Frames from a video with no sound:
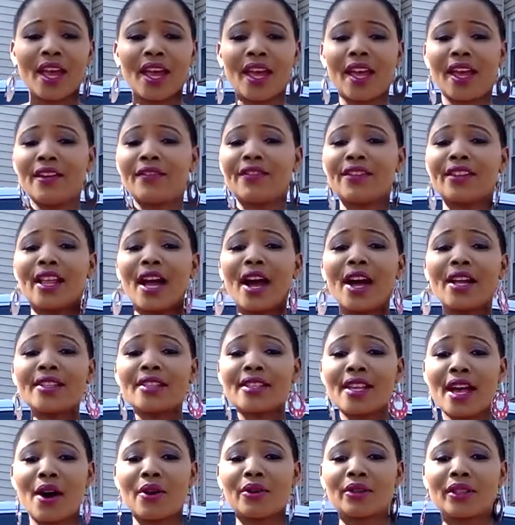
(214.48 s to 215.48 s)
if that's
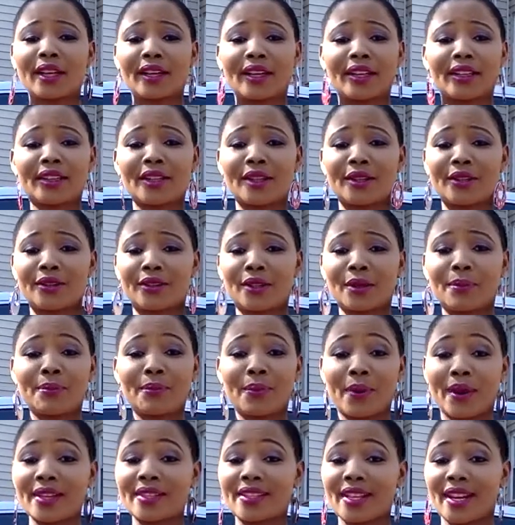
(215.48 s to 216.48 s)
how like the
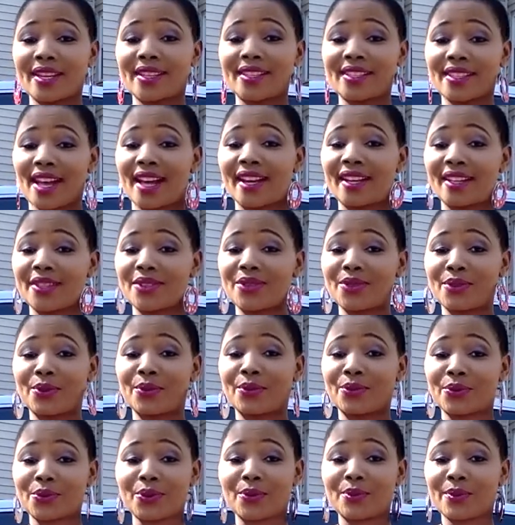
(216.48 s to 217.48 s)
plans are starting to
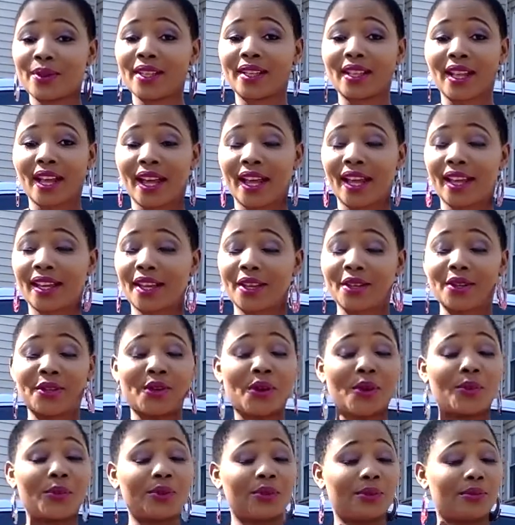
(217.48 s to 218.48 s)
be like, we're
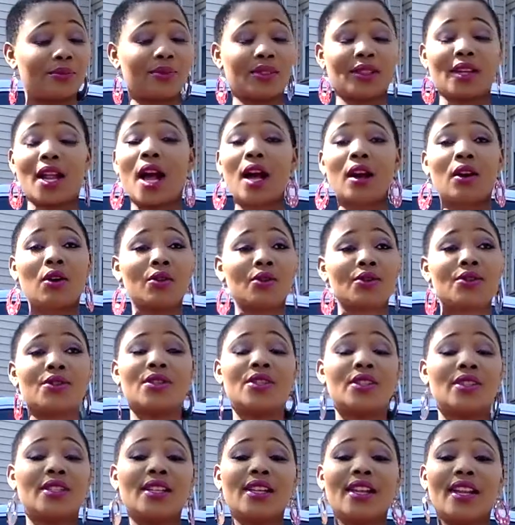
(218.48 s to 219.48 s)
not going to
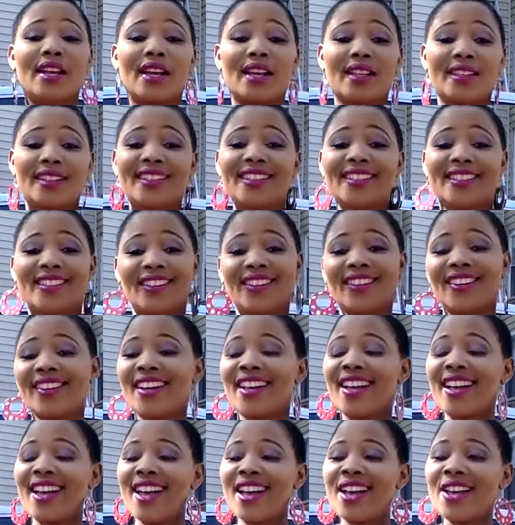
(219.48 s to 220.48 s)
do that.
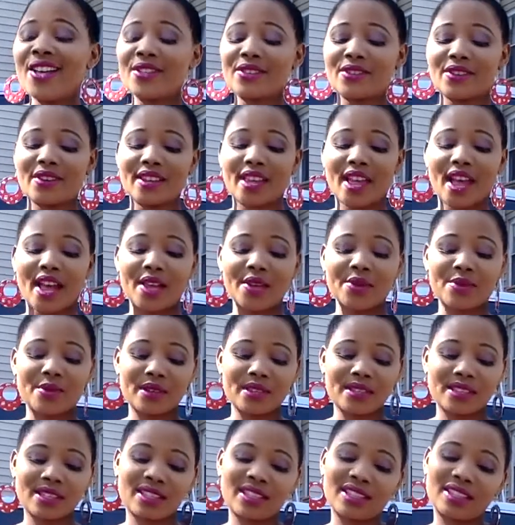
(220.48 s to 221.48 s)
So yeah, it was
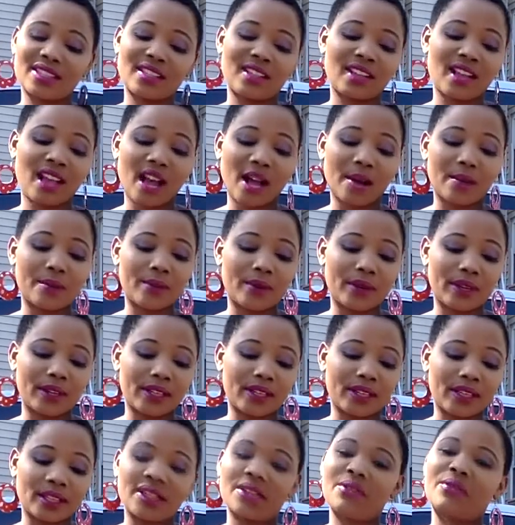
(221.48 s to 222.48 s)
really
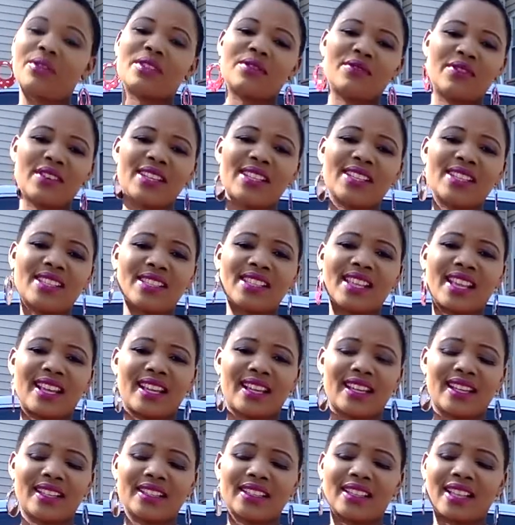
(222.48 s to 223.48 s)
heartbreaking. It was very
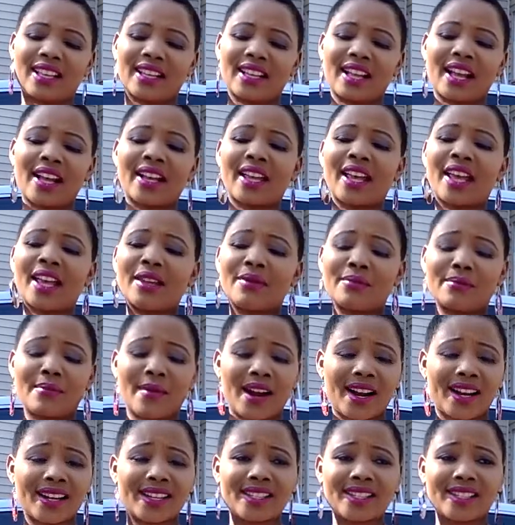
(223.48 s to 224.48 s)
sad. Like I can't
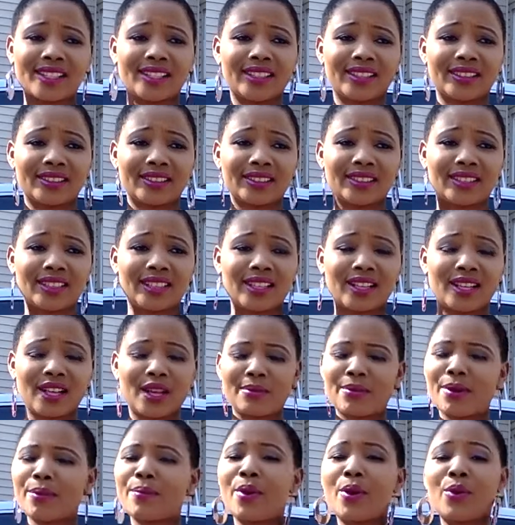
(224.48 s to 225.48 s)
imagine
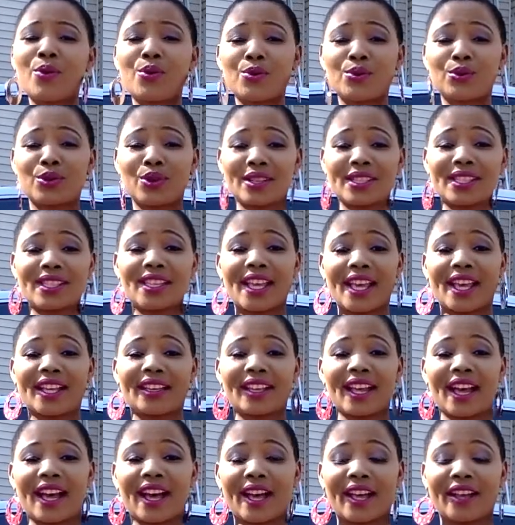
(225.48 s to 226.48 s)
people who lost their
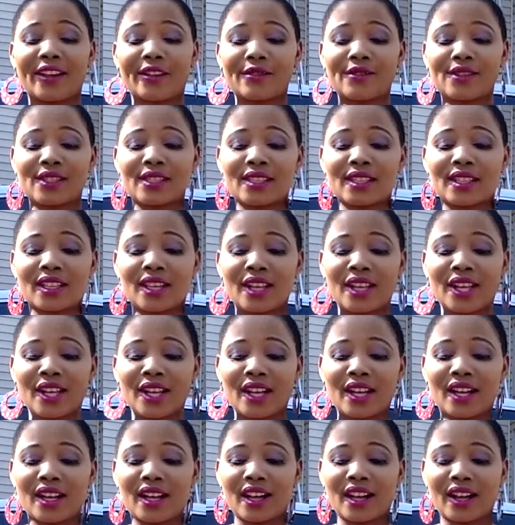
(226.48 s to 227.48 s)
lives
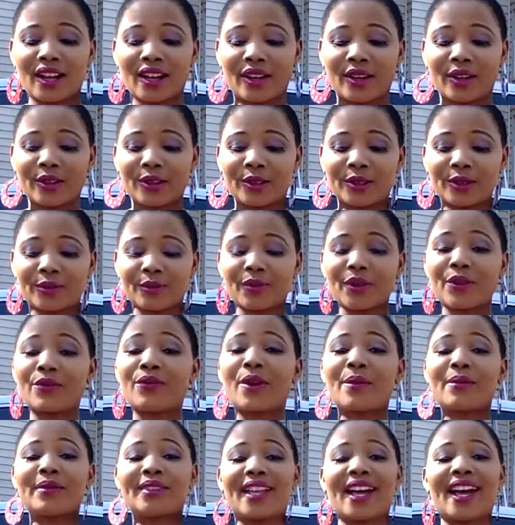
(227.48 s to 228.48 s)
um,
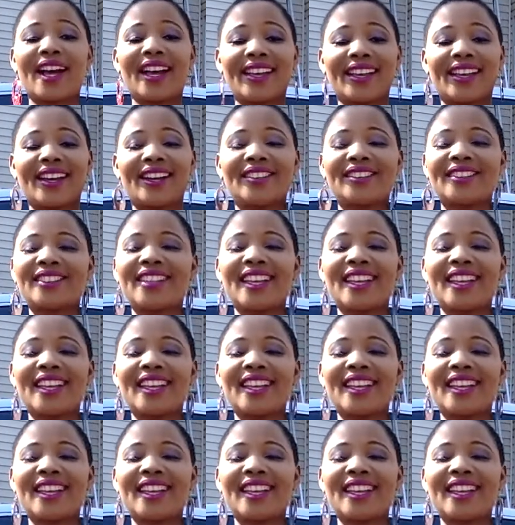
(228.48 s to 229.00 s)
from that. Yeah,